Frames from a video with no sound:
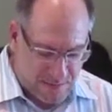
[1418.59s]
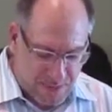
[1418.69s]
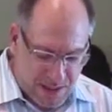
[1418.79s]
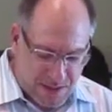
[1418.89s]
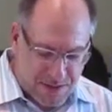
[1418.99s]
Then
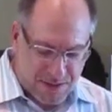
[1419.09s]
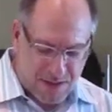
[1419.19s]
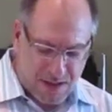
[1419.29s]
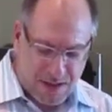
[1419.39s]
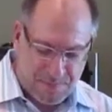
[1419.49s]
Peter
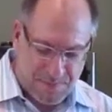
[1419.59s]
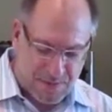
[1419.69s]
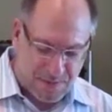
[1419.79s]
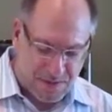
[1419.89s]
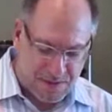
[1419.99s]
stood
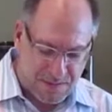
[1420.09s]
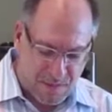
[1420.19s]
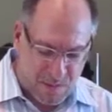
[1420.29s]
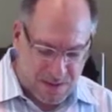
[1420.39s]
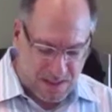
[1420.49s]
up, verse
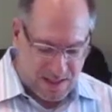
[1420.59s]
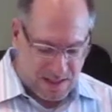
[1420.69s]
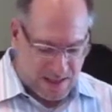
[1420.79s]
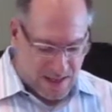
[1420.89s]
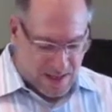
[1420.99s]

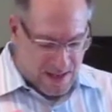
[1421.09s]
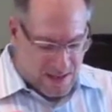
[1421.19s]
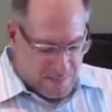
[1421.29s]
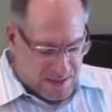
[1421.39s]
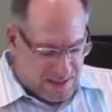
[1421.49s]
14,
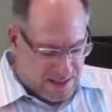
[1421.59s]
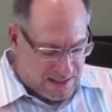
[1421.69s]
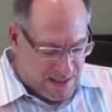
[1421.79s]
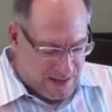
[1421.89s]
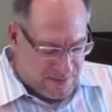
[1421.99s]
with the
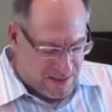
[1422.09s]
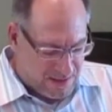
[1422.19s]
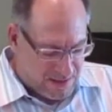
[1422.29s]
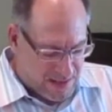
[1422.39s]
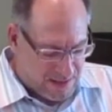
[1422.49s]

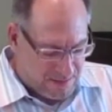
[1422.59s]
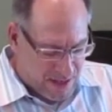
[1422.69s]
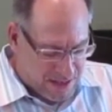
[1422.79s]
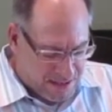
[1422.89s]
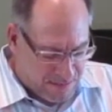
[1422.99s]
eleven, and
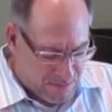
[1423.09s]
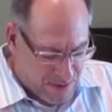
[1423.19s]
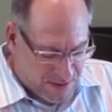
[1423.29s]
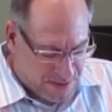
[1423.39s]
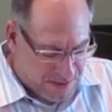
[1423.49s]
raised his
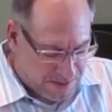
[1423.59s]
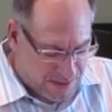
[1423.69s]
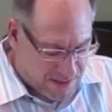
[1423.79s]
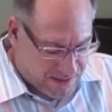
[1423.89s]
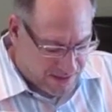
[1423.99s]
voice and
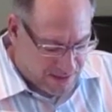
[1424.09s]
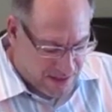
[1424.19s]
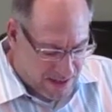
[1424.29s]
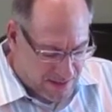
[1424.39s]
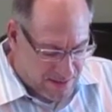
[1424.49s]
addressed the
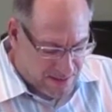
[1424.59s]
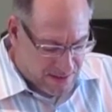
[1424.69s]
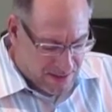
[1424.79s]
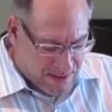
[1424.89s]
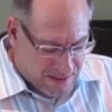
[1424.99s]
crowd.
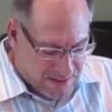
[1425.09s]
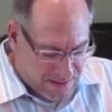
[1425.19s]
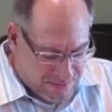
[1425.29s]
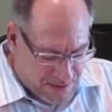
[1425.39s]
He said,